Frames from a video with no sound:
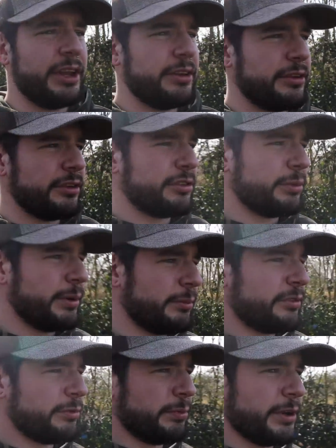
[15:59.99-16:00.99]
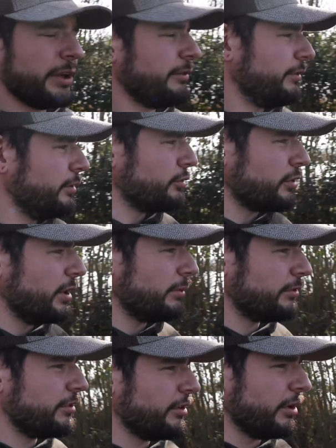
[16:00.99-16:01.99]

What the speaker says: the end of the swims within a few trips.